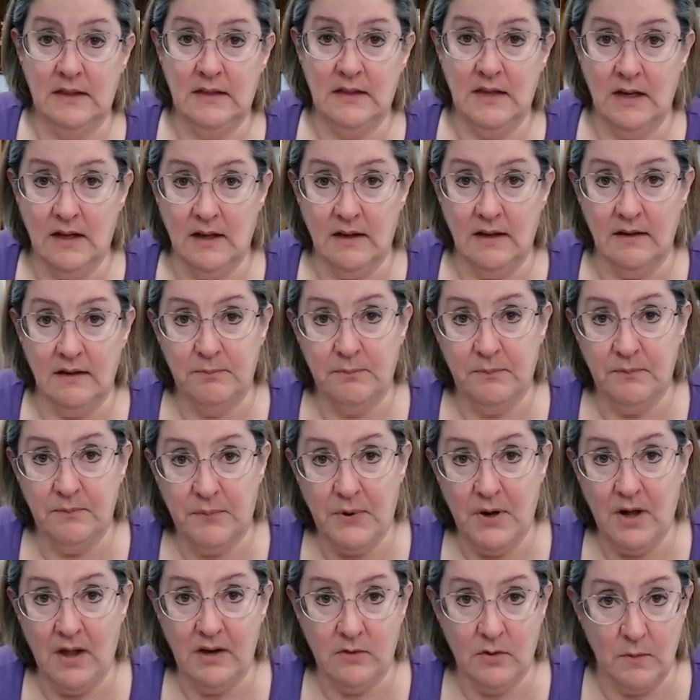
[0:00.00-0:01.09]
the
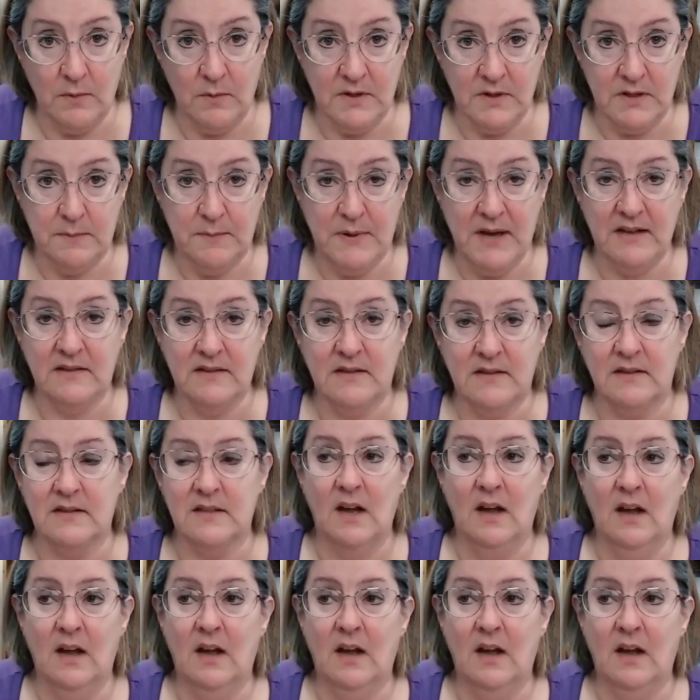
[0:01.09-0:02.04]
polychromos pencils,